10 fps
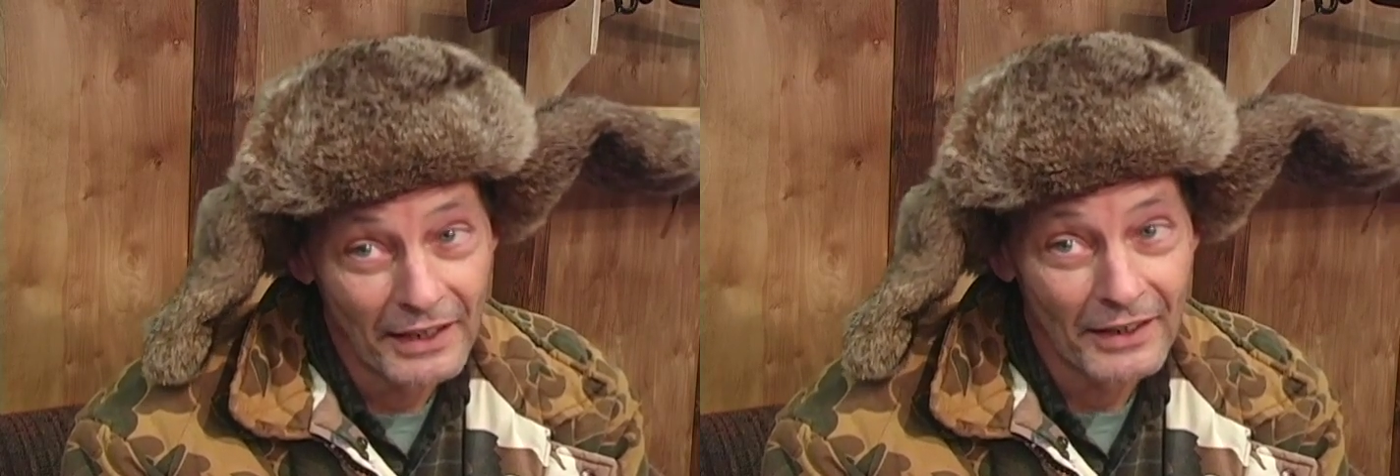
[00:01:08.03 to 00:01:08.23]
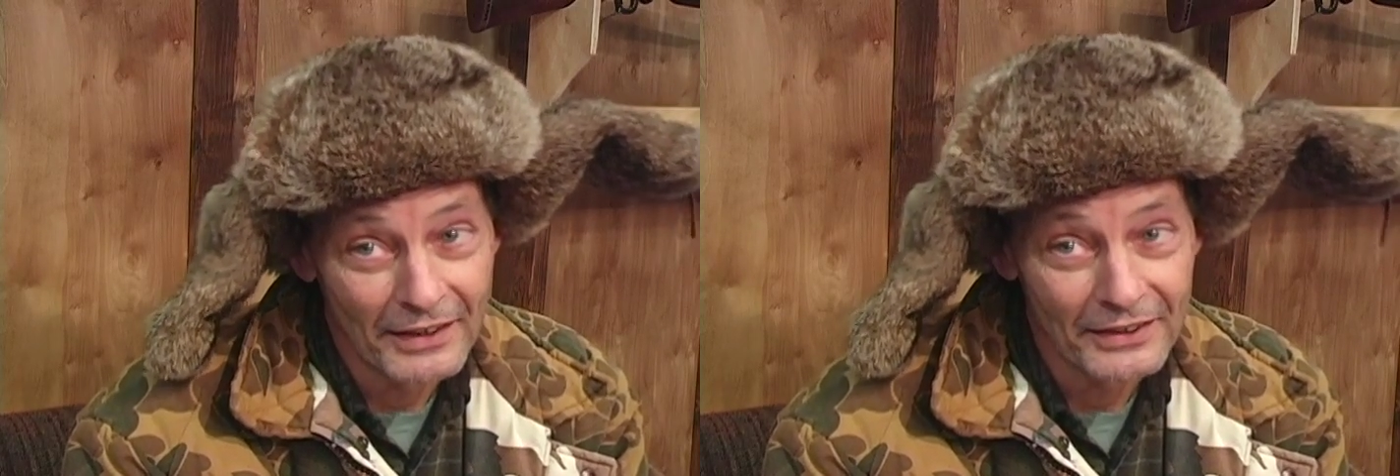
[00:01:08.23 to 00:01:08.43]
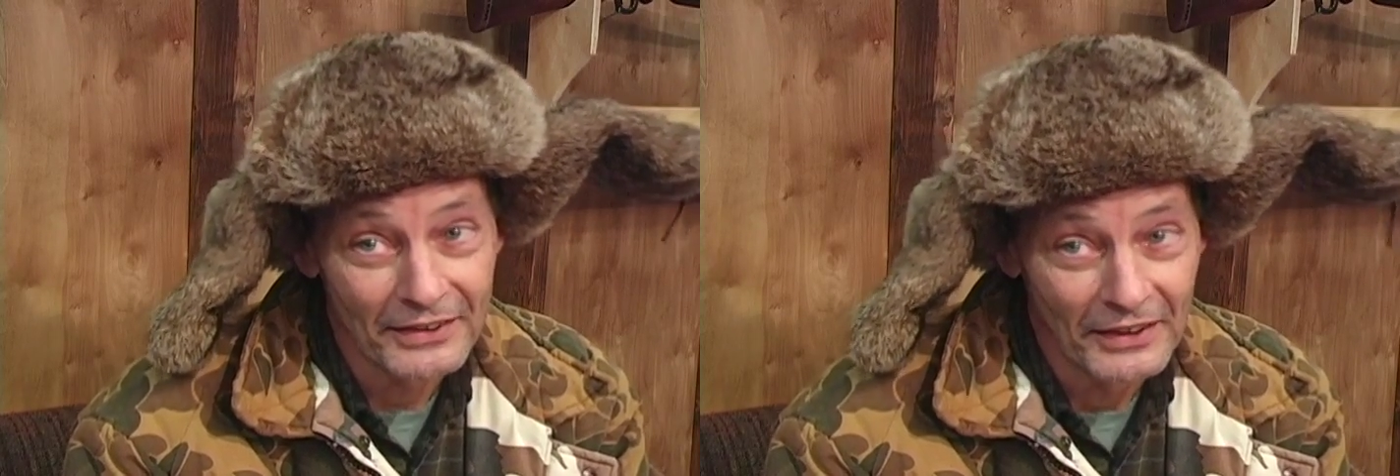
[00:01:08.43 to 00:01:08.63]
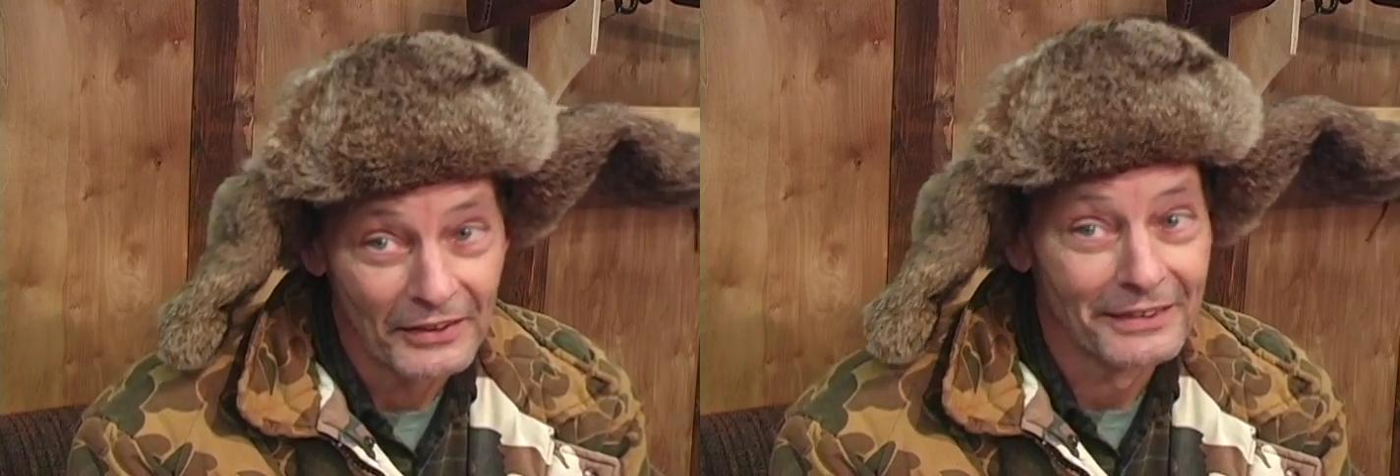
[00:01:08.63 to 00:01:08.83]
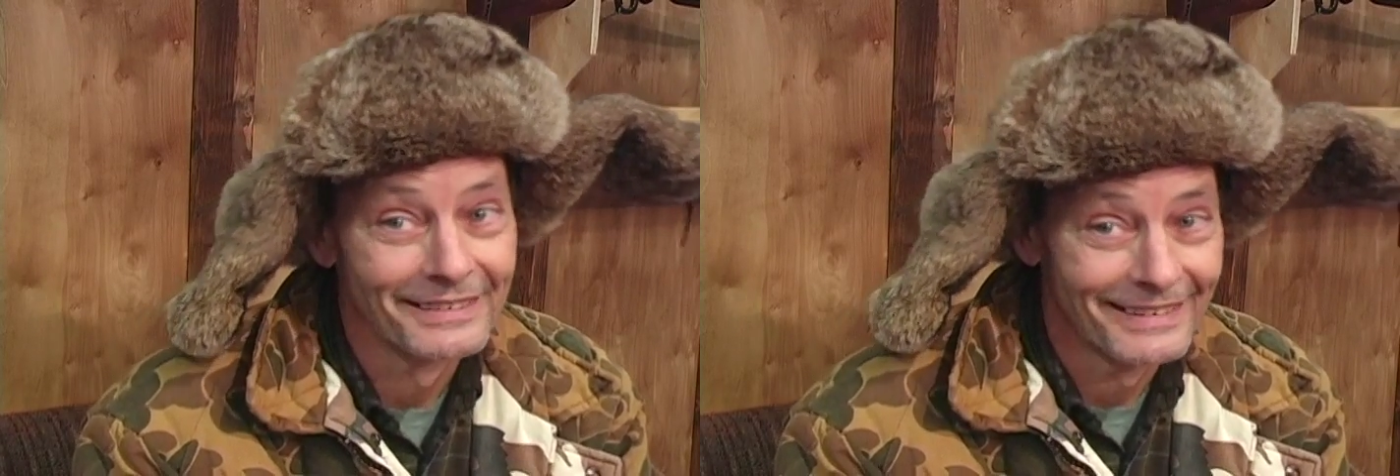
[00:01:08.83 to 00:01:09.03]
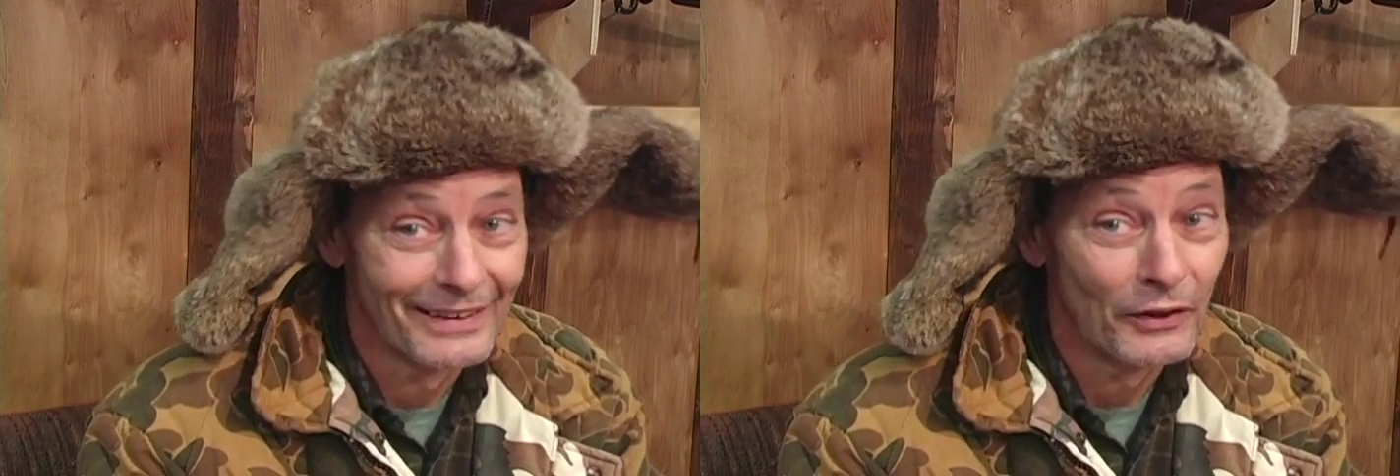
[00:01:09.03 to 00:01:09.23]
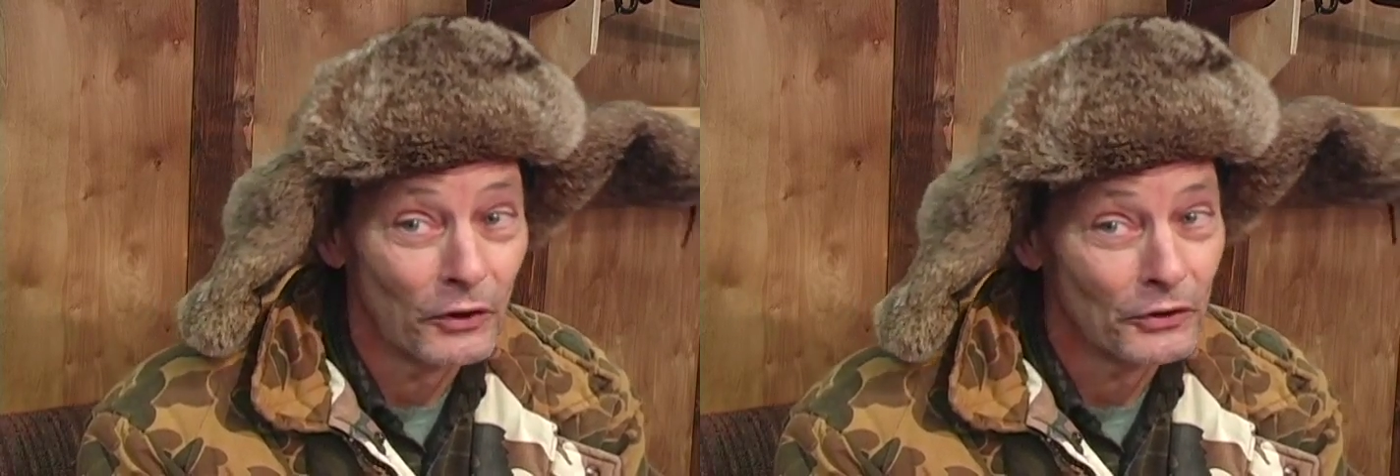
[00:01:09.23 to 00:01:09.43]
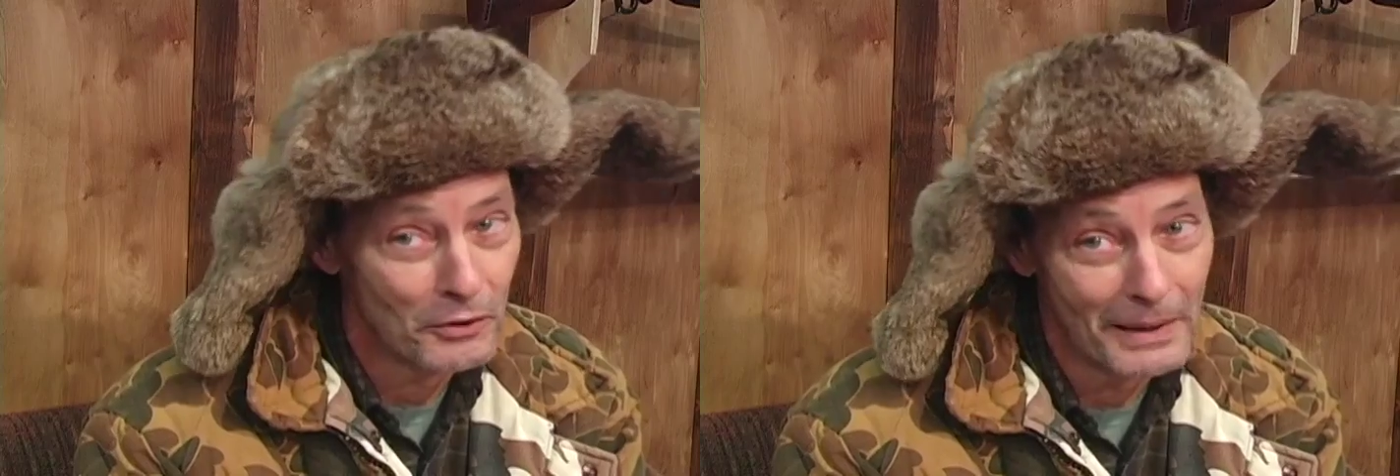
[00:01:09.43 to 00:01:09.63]
are this year.
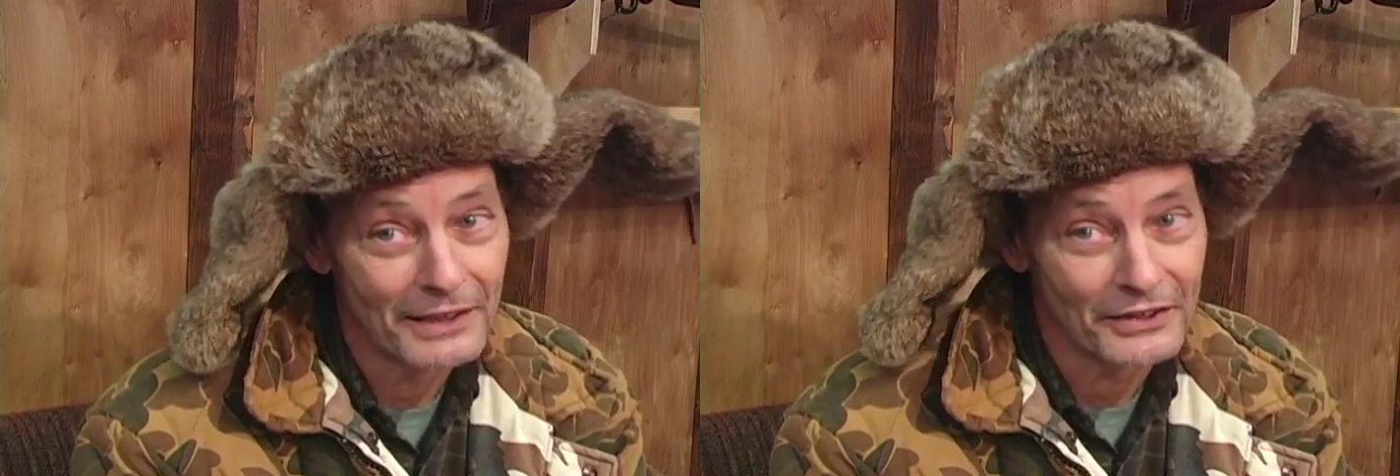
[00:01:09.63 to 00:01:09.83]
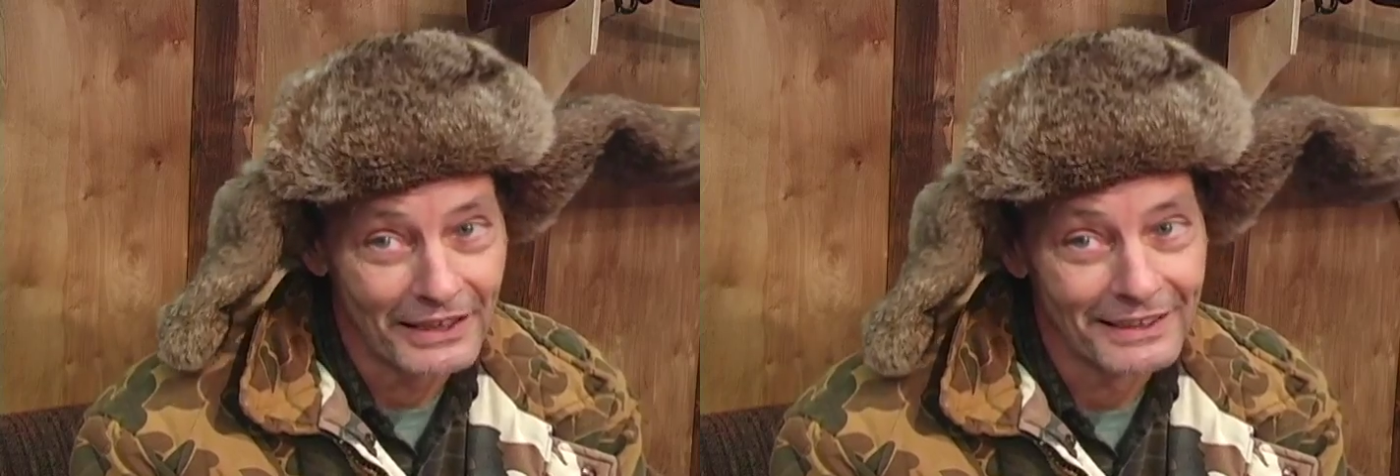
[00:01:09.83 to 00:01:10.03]
Oh, you betcha.